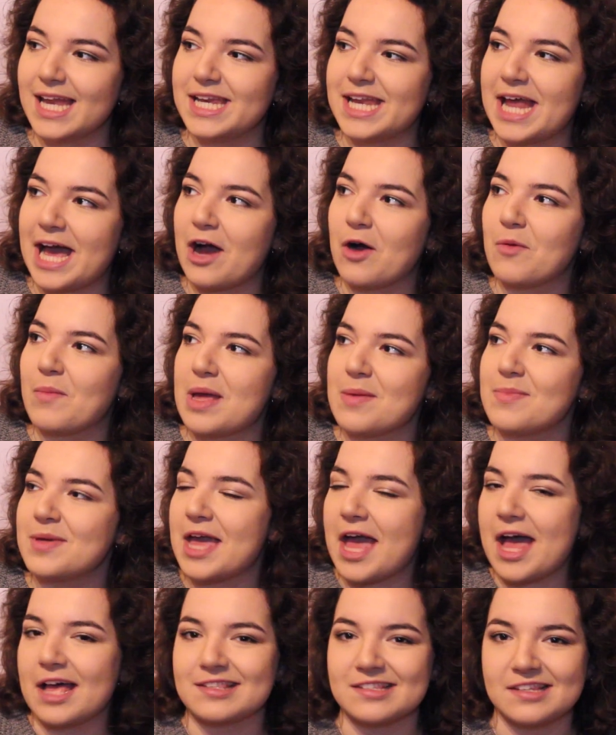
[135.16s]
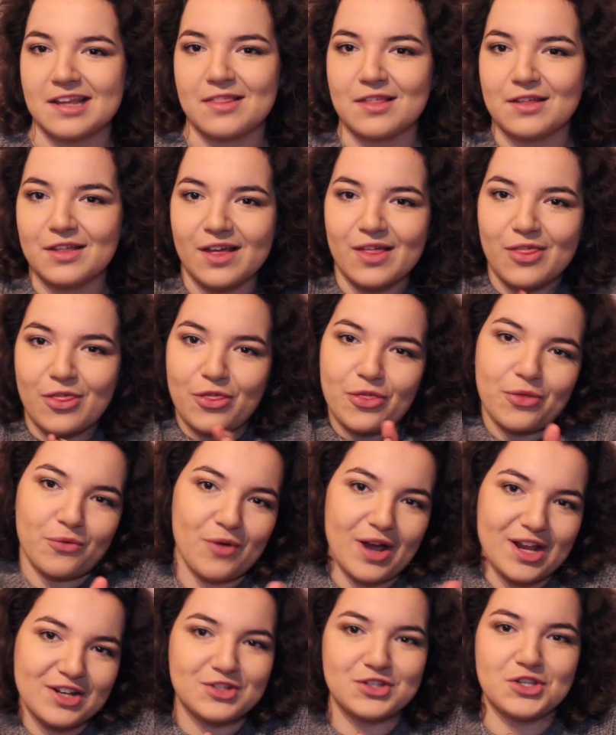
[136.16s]
now maybe has another
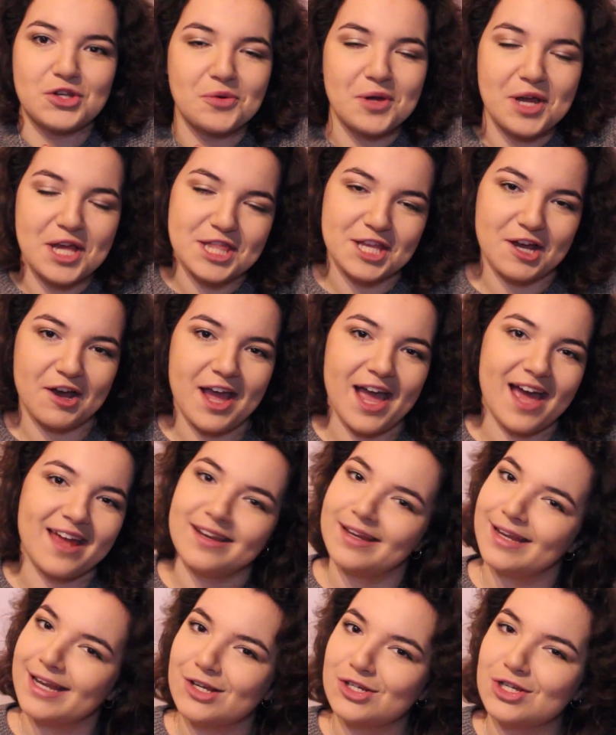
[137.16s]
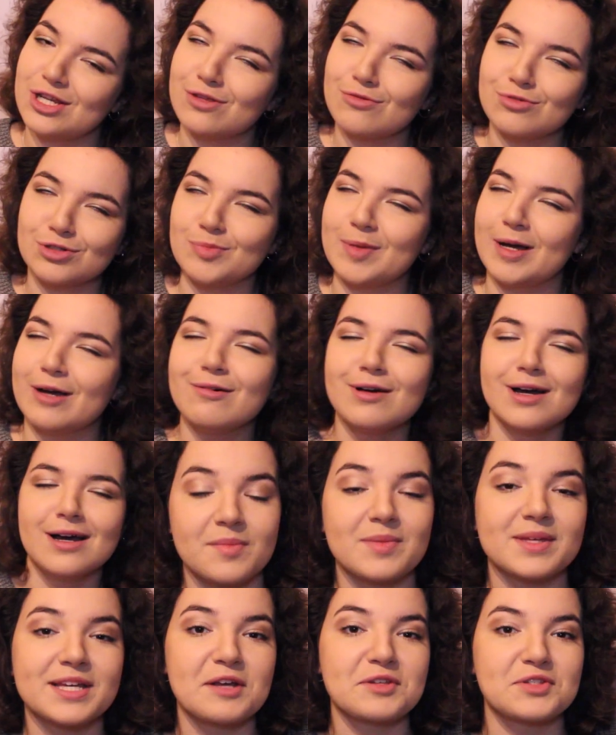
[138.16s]
thread to it that I hadn't initially thought about.
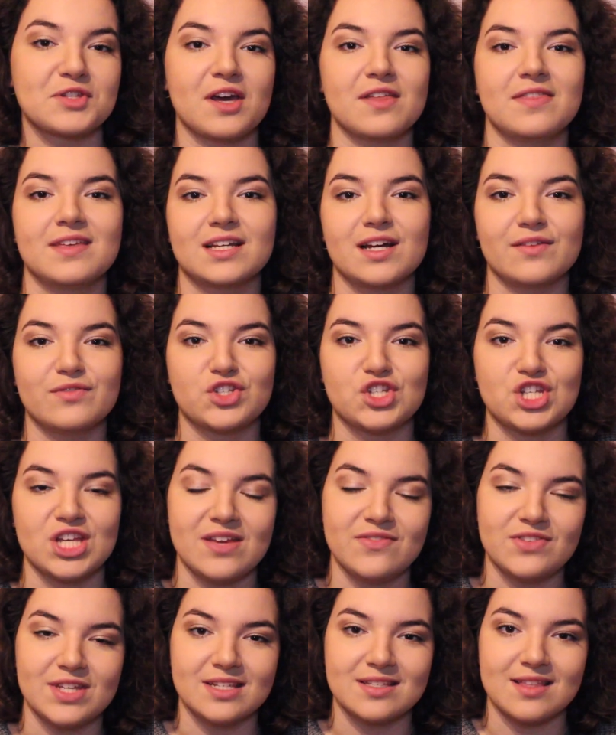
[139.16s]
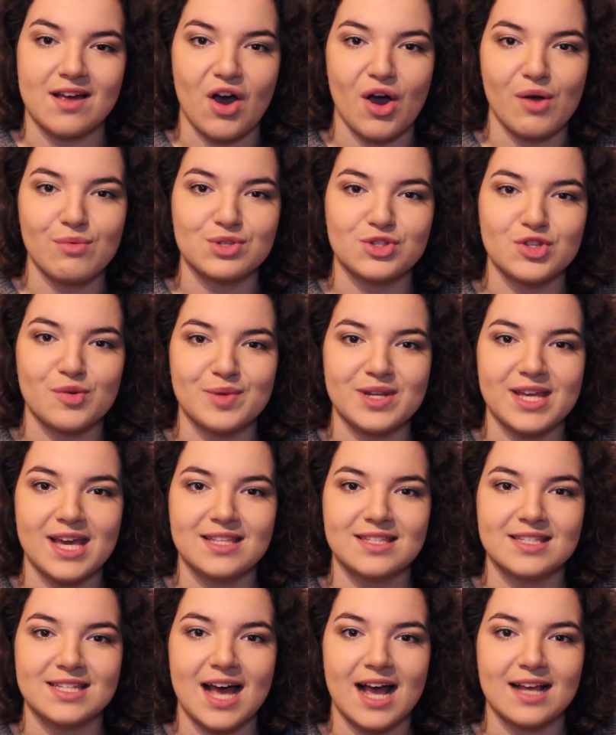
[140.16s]
Something else that I think I've achieved is that I was
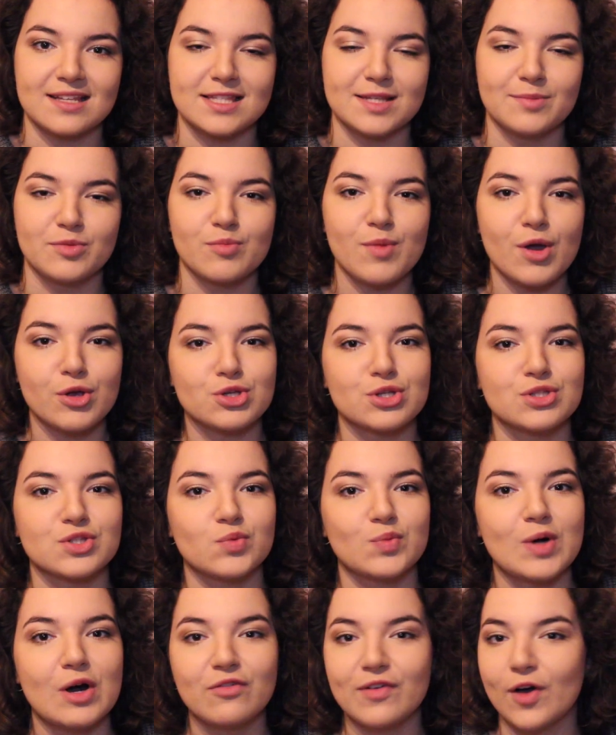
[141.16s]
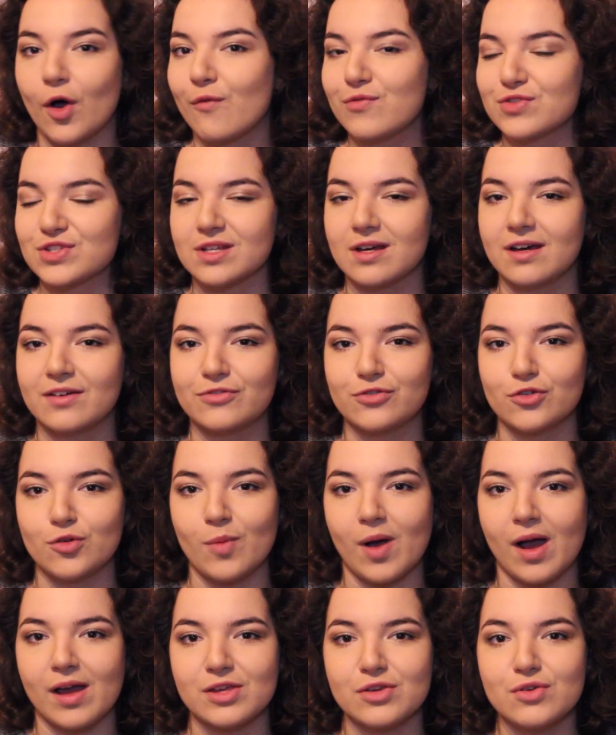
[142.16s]
nominated as the Promotions and Welfare Officer for
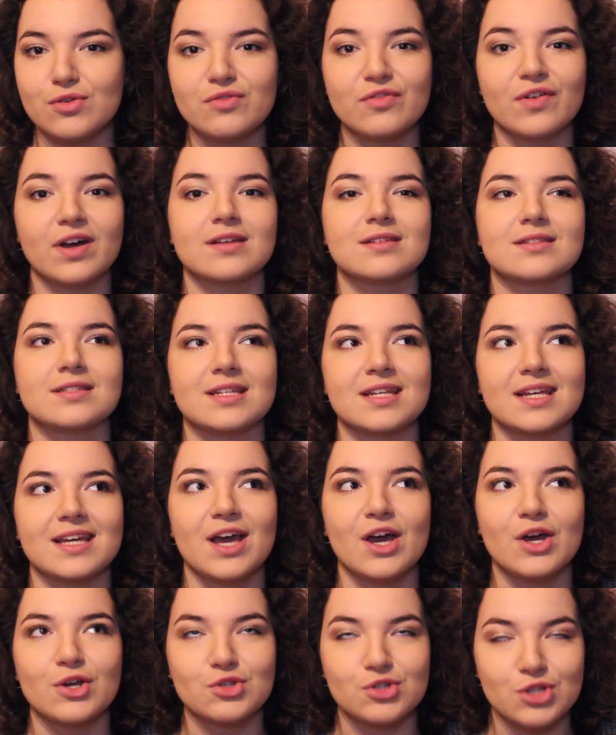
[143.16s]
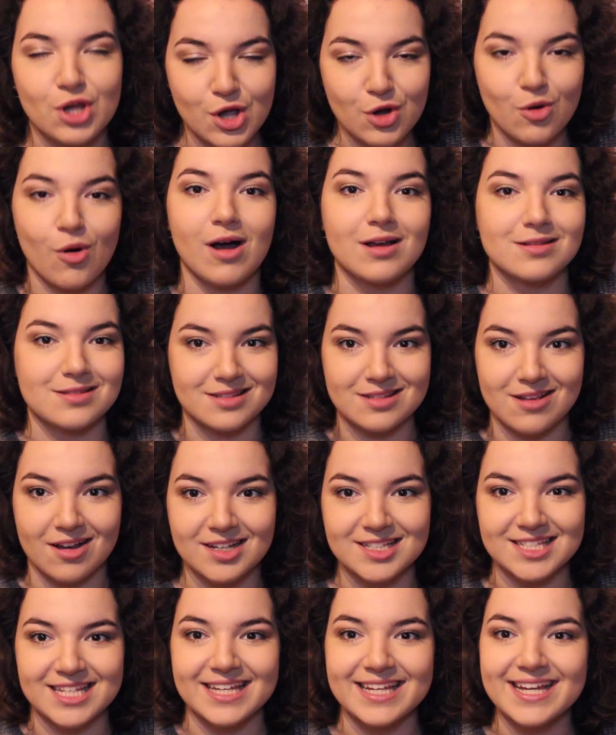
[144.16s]
my university show choir
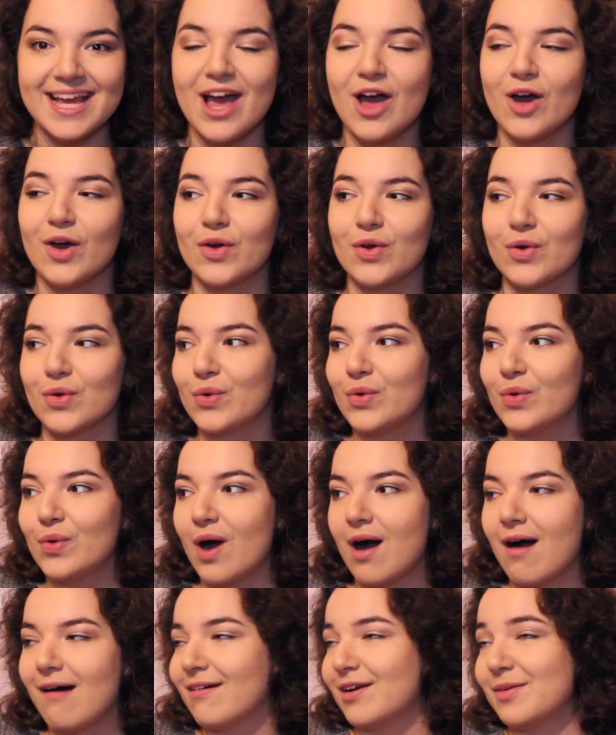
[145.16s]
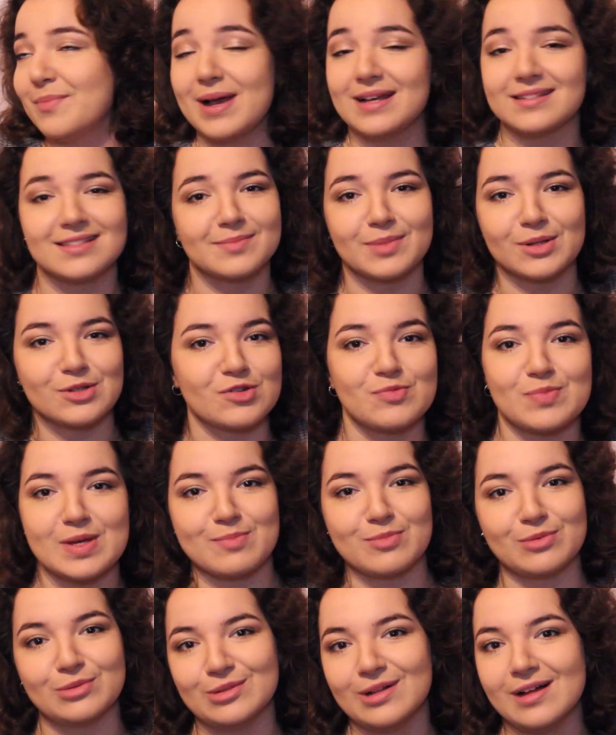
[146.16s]
society, who are an amazing bunch of
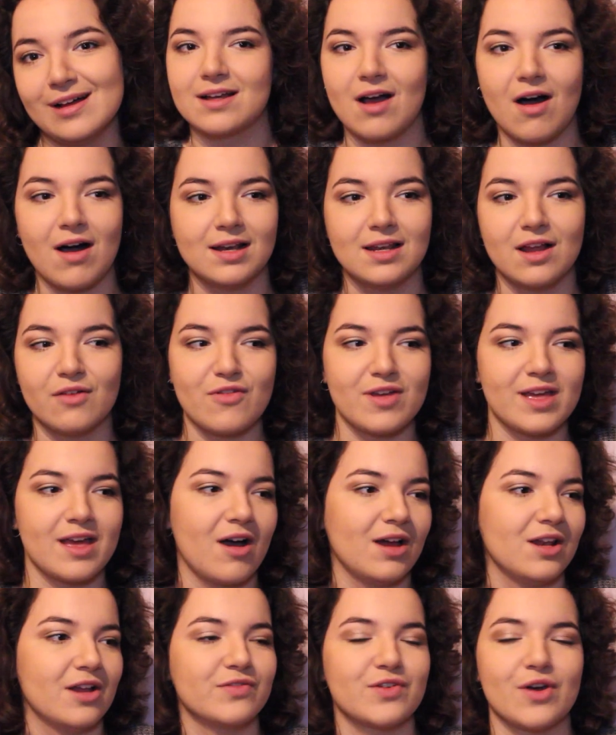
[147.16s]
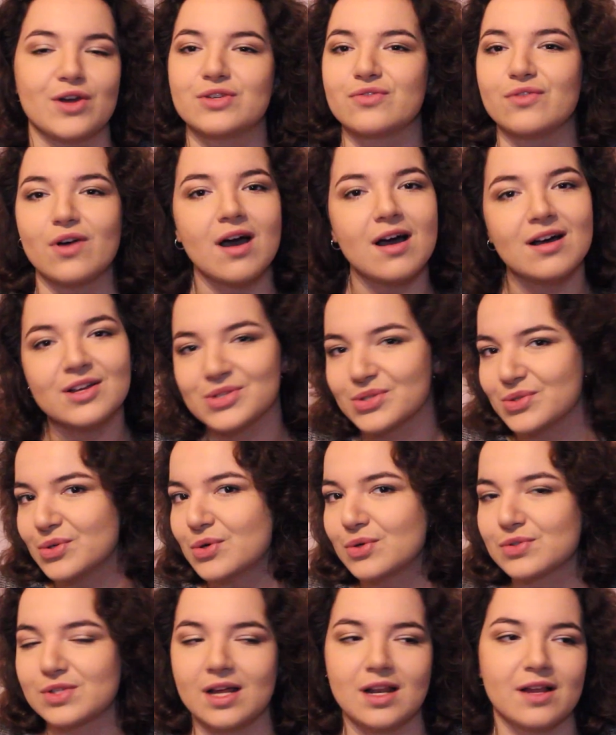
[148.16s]
people. I love it, I love going to
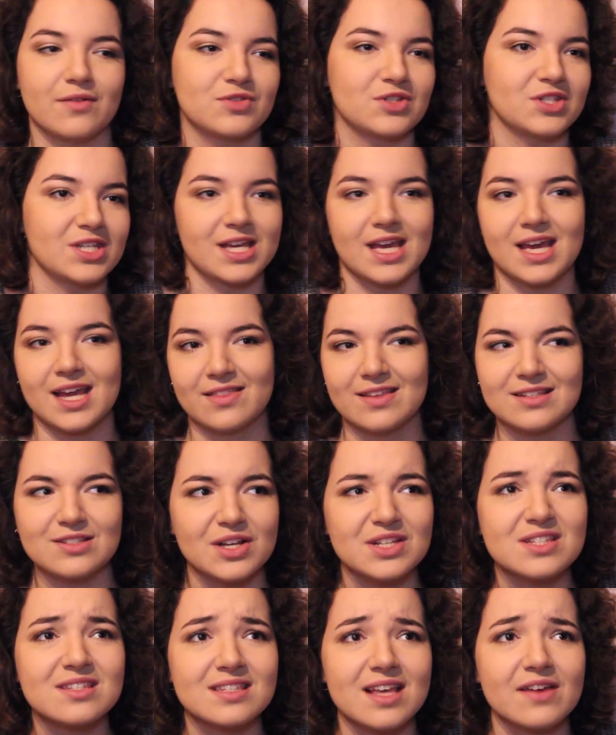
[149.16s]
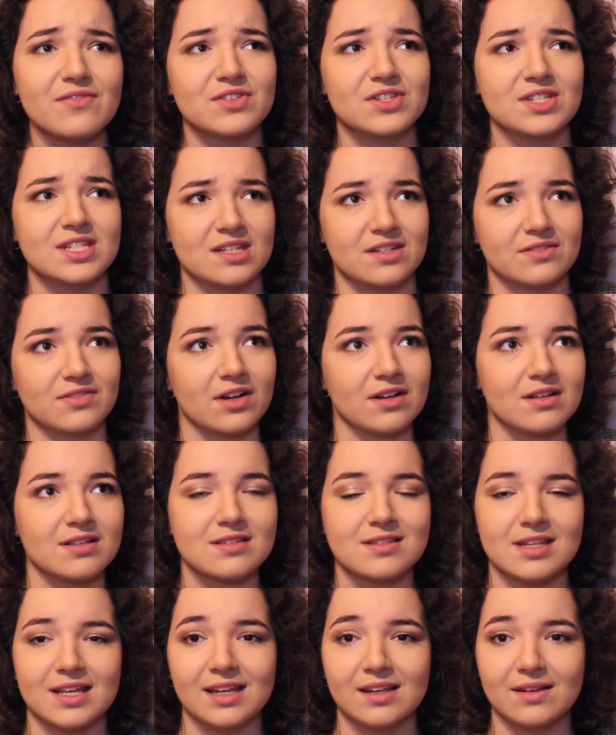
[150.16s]
rehearsals, I love singing. There's like 70 of
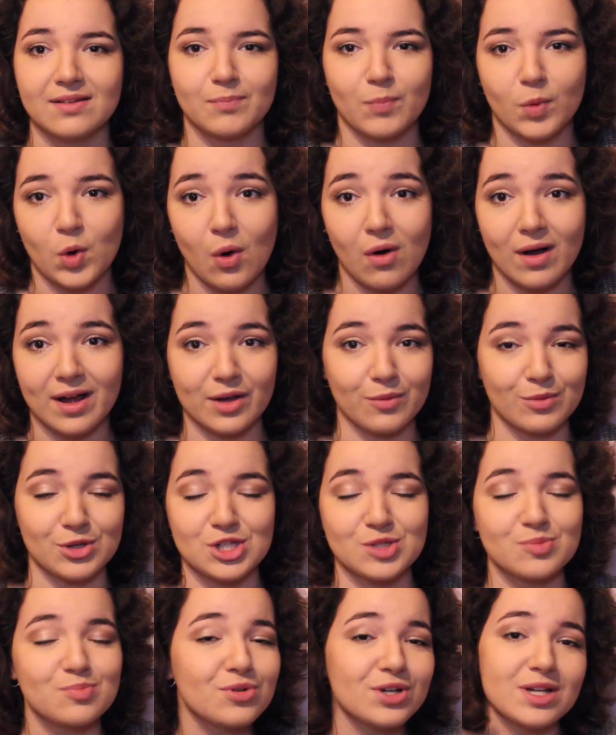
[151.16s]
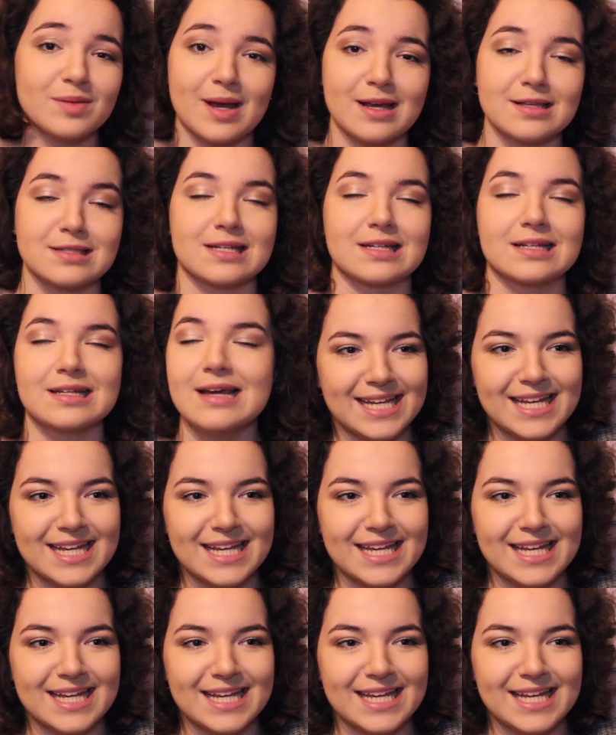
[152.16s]
us in the choir, which is pretty amazing.